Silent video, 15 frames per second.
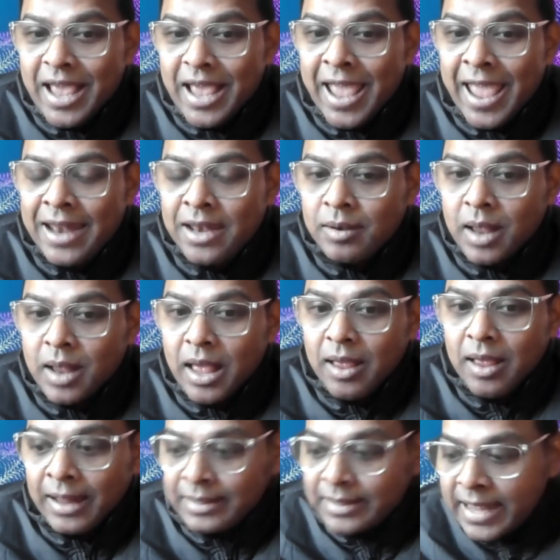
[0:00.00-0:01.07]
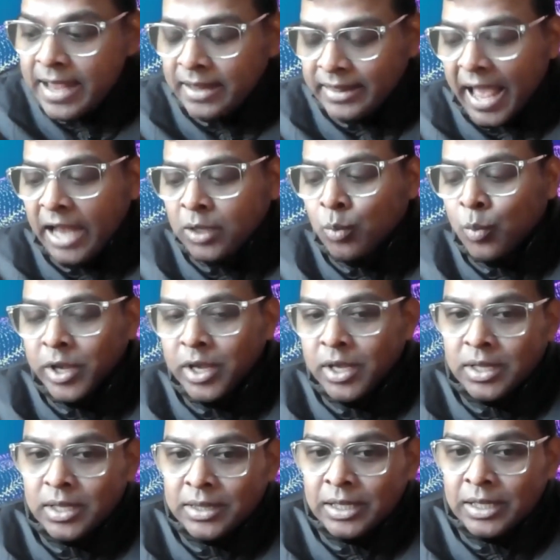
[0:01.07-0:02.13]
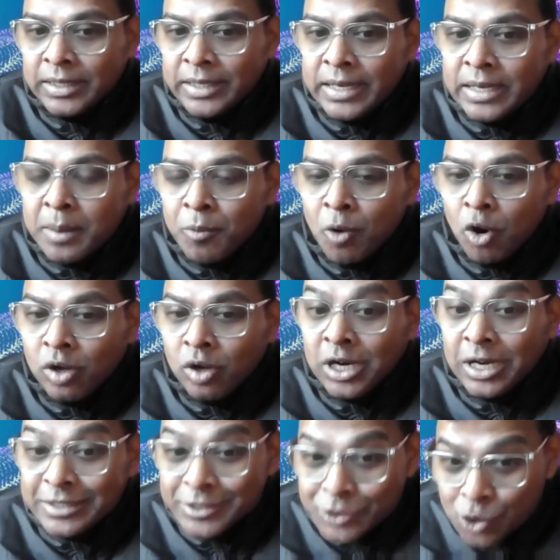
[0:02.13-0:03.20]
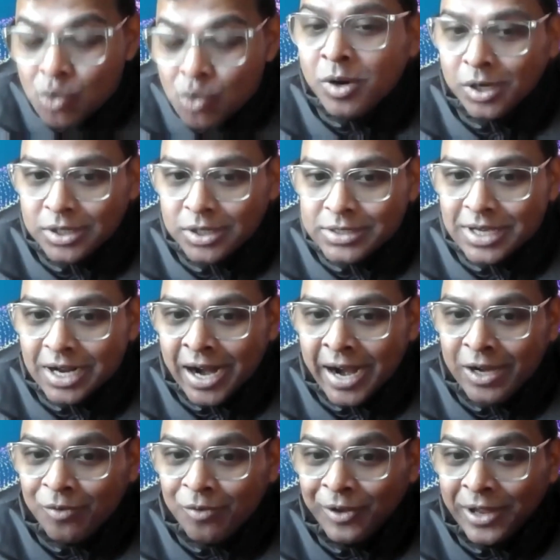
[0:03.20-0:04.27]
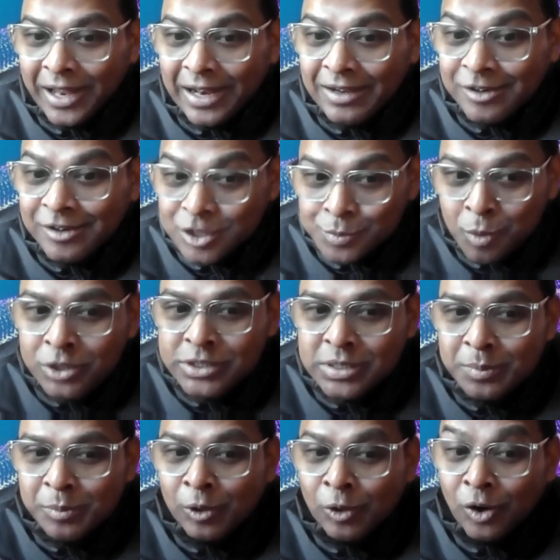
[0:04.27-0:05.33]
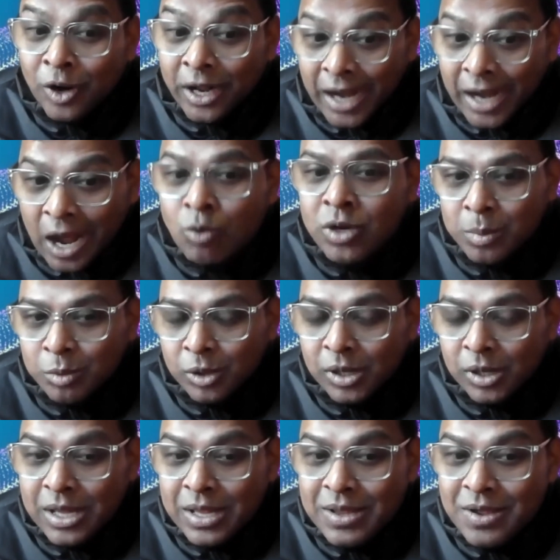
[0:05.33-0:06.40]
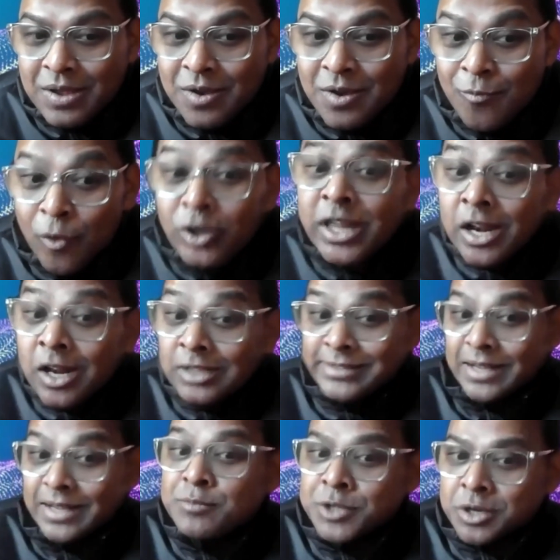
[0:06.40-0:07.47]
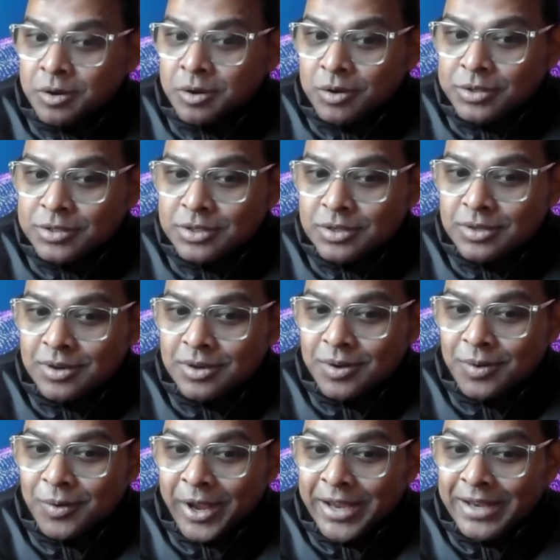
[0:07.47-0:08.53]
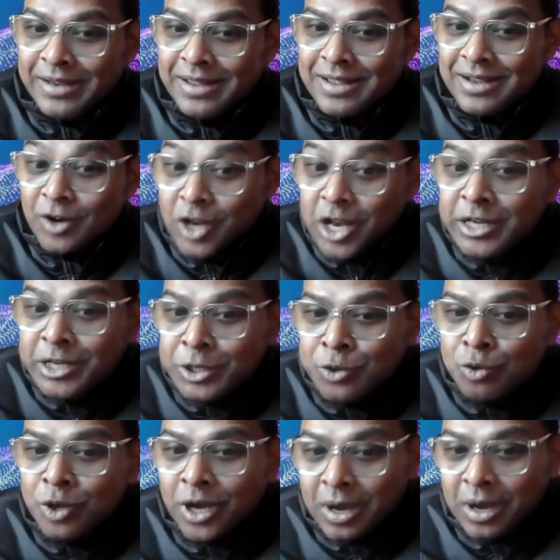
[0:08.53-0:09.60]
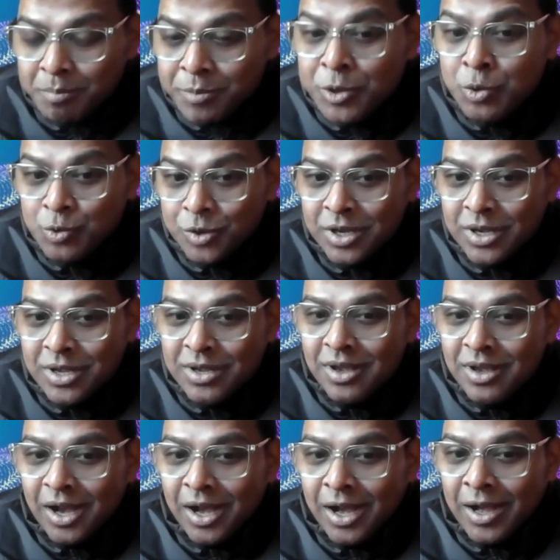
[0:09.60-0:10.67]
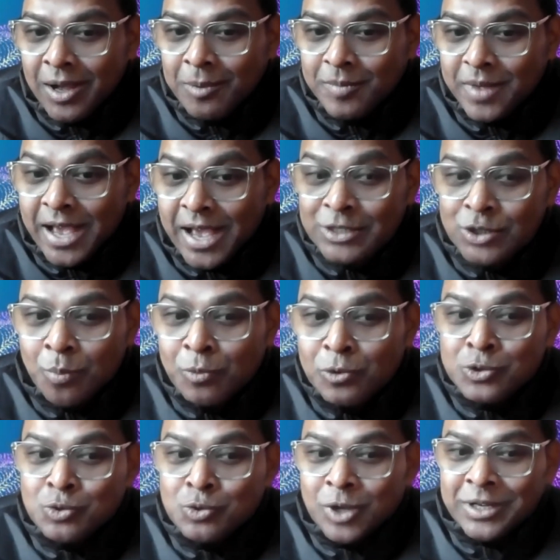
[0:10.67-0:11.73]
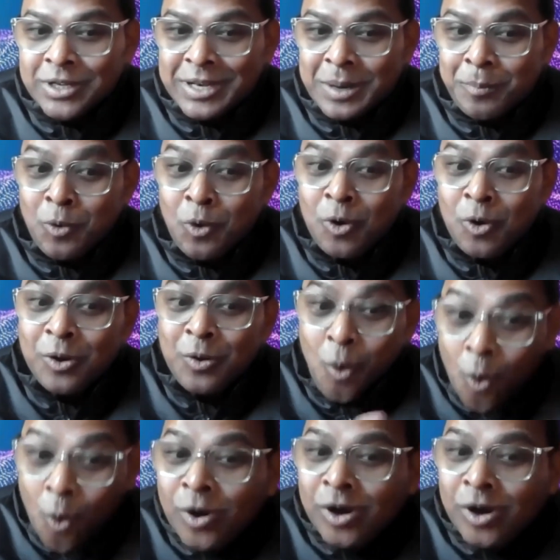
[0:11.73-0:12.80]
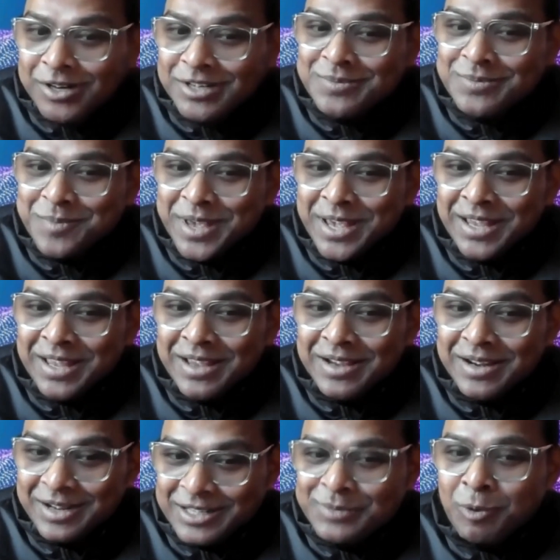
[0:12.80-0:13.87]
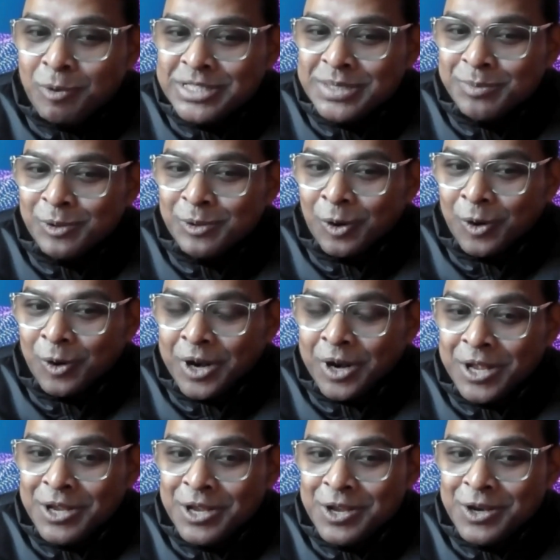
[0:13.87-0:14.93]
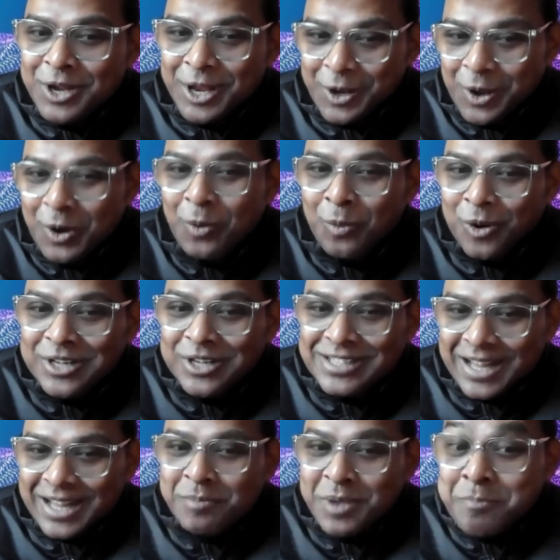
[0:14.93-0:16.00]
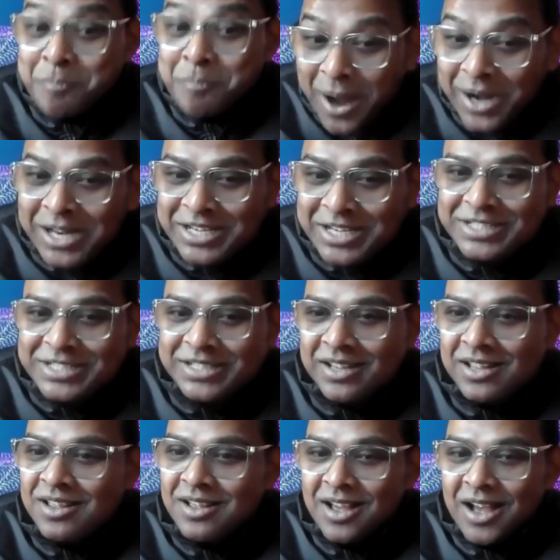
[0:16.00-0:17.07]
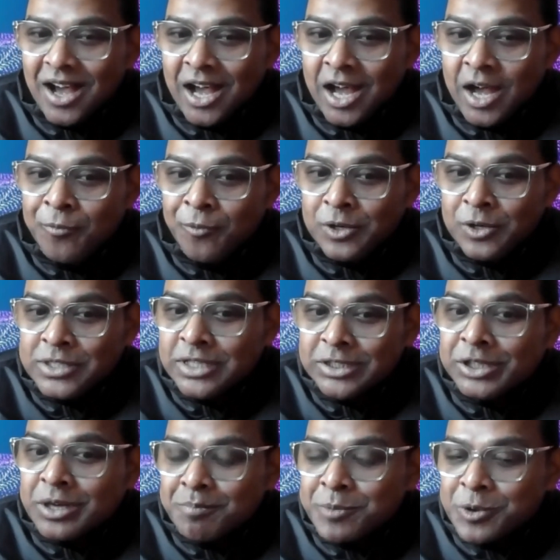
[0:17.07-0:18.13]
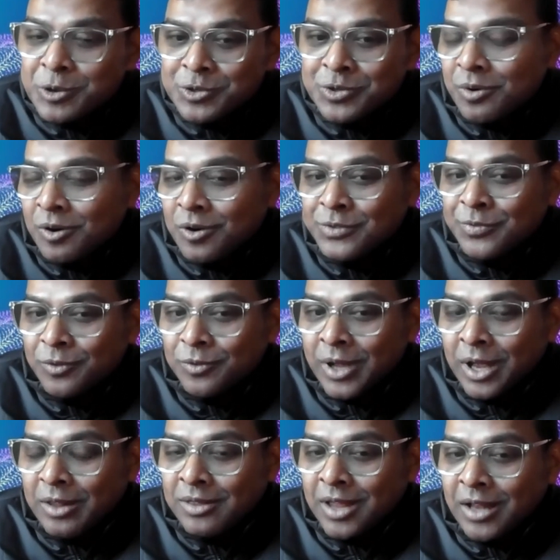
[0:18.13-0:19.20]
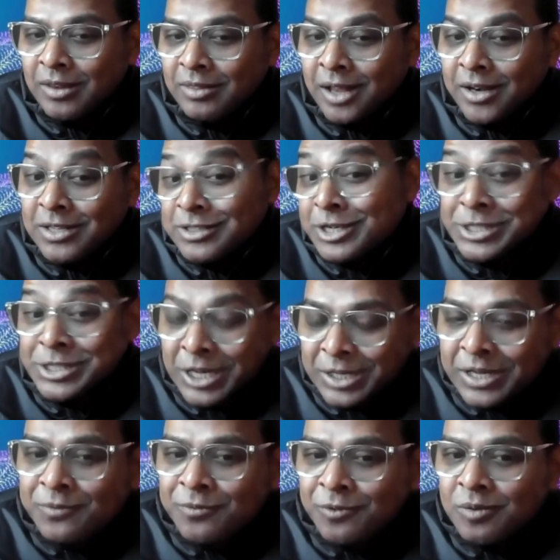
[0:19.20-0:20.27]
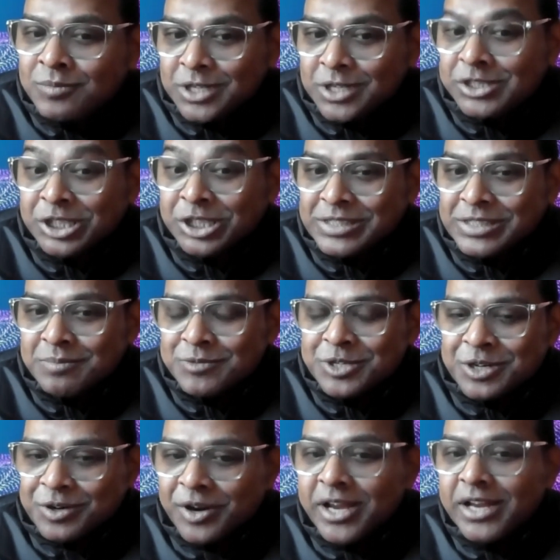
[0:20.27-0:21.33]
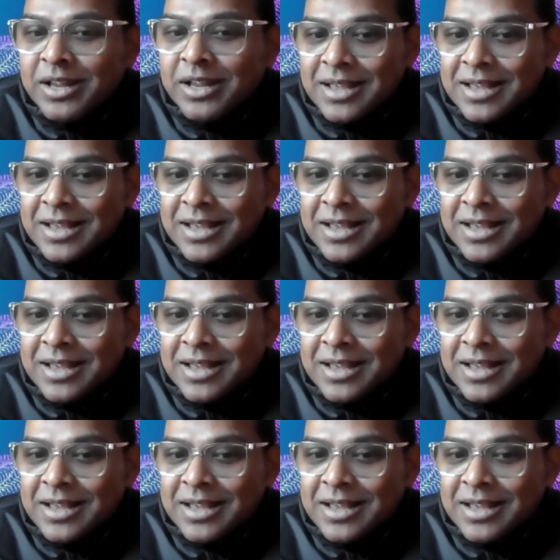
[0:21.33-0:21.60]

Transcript: And that way, the data product consumers are kind of held responsible or accountable for their consumption cost, right? Related to the compute, as opposed to the data product owners being responsible, or in your words, like being punished for such compute cost that is resulted from such consumption, right?